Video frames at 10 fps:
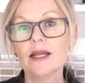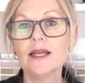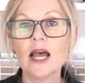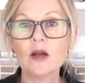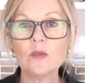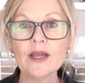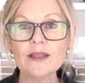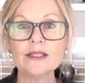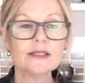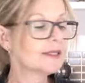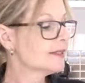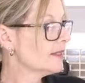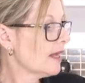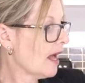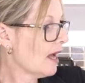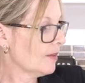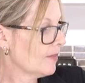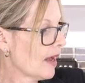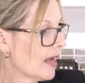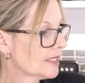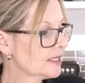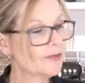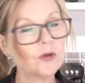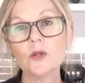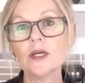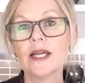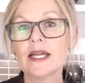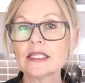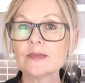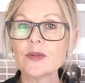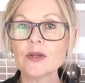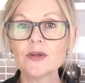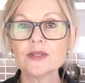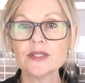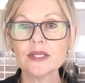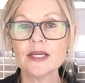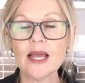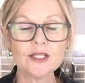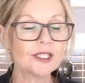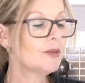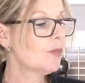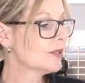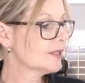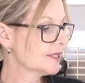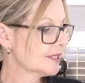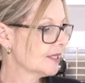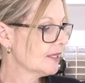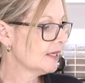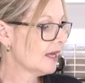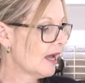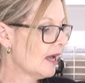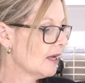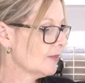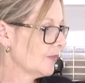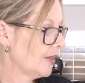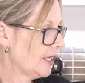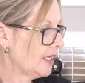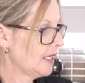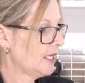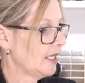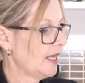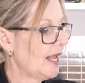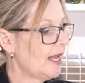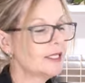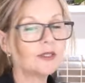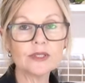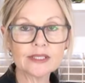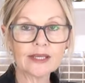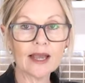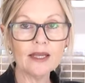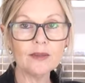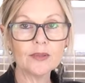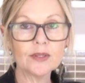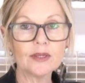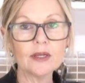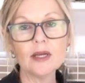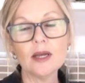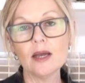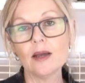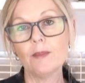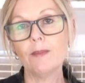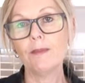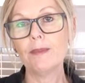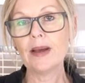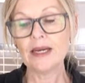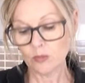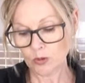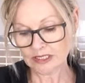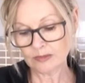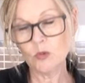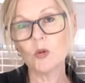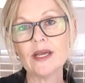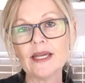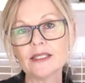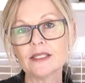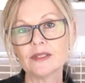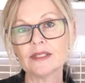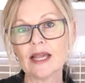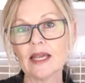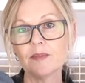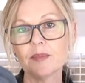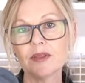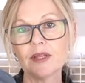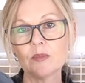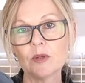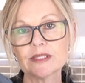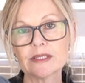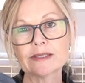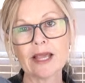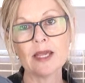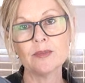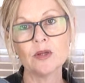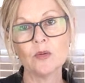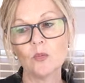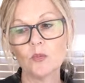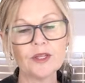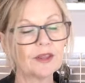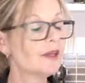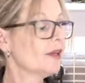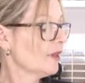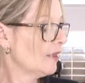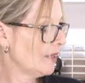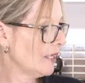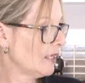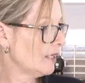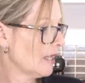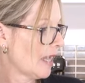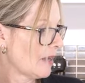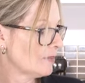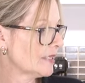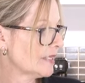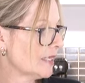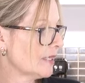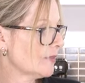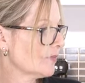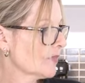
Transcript: Now where this is um, asked for is because it actually wants um, the air to escape, but it wants more air to escape than what's escaping with the M C.